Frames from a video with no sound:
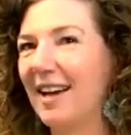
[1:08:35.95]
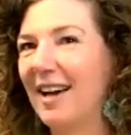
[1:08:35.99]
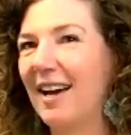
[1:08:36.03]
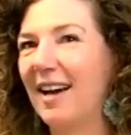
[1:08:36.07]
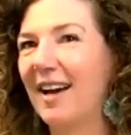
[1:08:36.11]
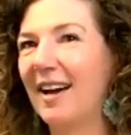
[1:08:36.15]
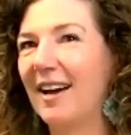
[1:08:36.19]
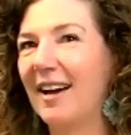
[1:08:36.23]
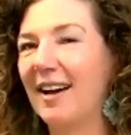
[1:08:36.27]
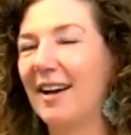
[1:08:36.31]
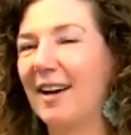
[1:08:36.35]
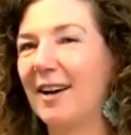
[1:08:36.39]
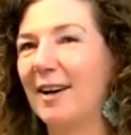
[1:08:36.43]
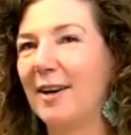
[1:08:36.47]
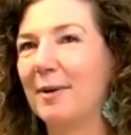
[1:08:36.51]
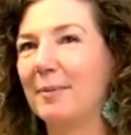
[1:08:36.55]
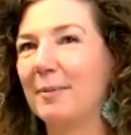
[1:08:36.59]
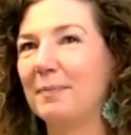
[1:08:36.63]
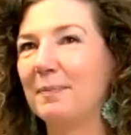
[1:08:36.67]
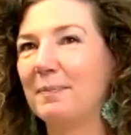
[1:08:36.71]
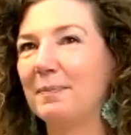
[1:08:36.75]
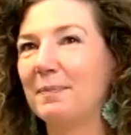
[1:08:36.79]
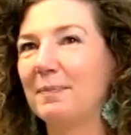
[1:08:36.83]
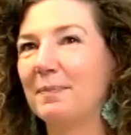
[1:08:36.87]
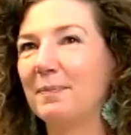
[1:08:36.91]

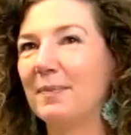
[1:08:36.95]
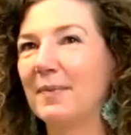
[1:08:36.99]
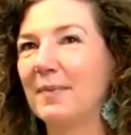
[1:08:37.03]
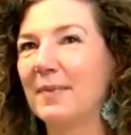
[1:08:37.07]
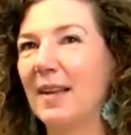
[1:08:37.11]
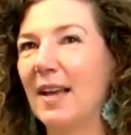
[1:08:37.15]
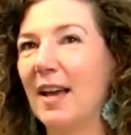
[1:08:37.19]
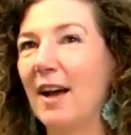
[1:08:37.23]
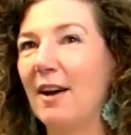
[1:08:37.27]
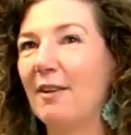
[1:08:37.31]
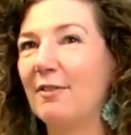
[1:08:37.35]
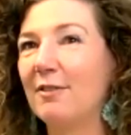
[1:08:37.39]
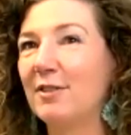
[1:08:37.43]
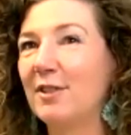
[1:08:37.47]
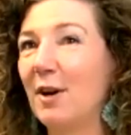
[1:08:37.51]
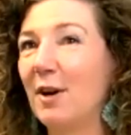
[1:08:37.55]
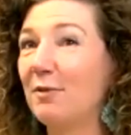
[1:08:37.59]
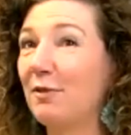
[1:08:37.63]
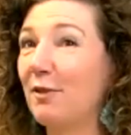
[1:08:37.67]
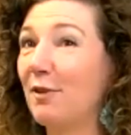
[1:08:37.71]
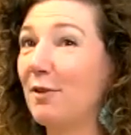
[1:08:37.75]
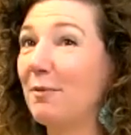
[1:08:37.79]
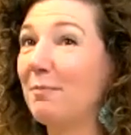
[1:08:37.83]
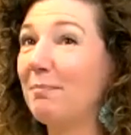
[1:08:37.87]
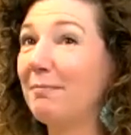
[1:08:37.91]
So
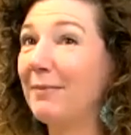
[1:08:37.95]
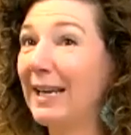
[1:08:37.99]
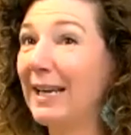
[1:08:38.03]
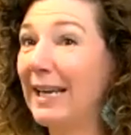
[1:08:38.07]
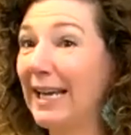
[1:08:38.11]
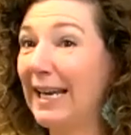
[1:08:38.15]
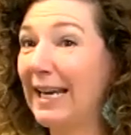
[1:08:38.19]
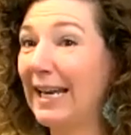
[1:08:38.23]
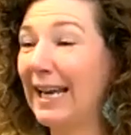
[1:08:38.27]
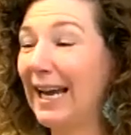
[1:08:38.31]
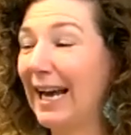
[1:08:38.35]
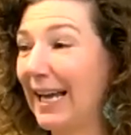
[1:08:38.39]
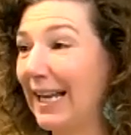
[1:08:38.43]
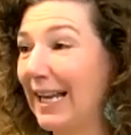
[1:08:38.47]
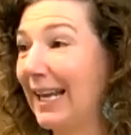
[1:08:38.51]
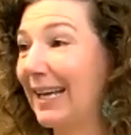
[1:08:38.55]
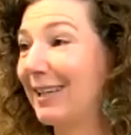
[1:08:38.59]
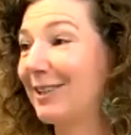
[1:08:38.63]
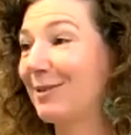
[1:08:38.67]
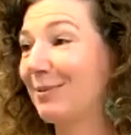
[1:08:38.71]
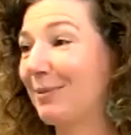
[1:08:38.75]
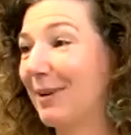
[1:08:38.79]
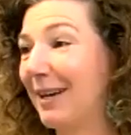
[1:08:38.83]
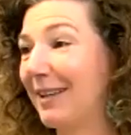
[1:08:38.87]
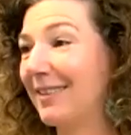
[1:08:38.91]
for me, I
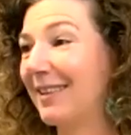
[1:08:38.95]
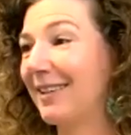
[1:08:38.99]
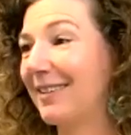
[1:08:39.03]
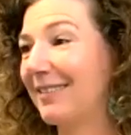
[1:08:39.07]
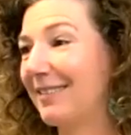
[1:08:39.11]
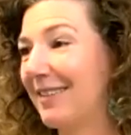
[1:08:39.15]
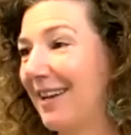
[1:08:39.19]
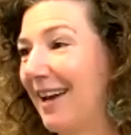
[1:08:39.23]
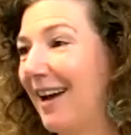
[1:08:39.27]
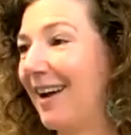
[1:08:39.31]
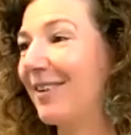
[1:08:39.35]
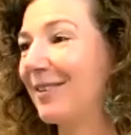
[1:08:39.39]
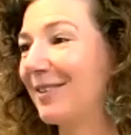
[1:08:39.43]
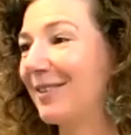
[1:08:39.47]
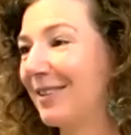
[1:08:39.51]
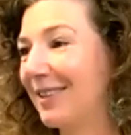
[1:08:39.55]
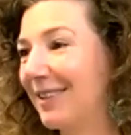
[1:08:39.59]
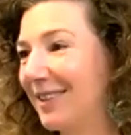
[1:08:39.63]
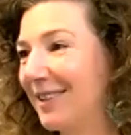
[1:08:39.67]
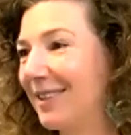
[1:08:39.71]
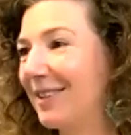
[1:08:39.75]
like to write things down.